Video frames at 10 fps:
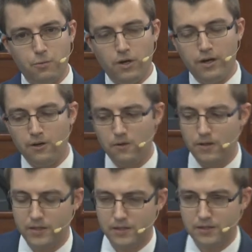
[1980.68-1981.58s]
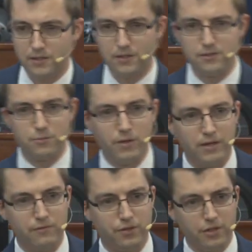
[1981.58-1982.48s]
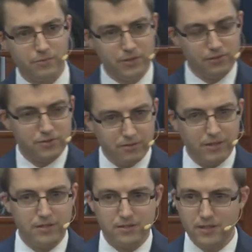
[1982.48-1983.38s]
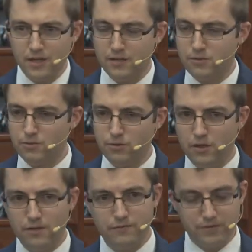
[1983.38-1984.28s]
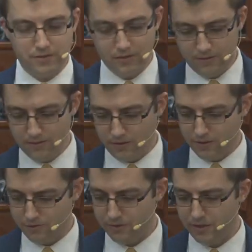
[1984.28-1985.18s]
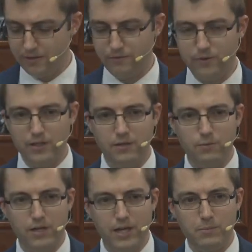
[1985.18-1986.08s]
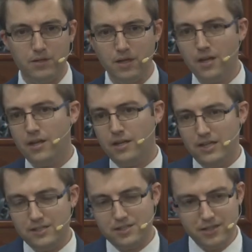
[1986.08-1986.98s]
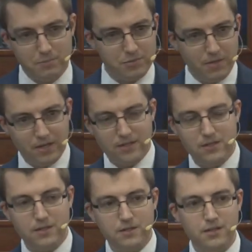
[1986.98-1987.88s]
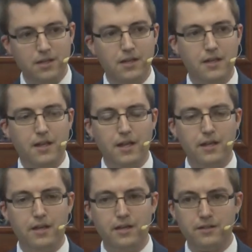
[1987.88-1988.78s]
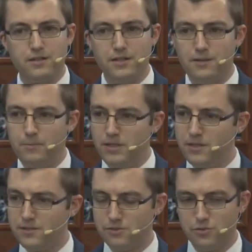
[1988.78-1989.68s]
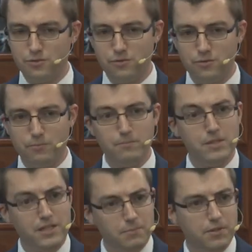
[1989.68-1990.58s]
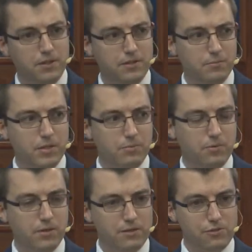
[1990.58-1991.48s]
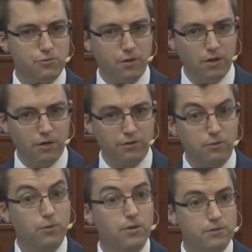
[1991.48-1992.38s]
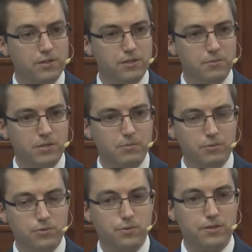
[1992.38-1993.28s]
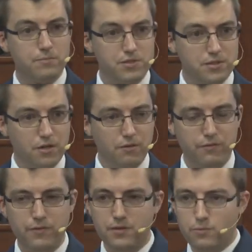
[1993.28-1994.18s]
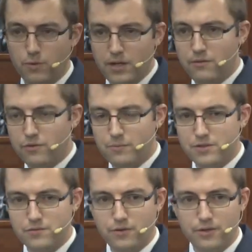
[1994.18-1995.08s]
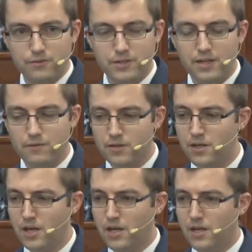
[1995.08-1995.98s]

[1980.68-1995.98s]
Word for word: a while and is away for a couple years to let his dad cool off and, and the country kind of forget what happened. He slips back in and he begins to manipulate the people and draw the loyalty of the people toward himself and away from his father David,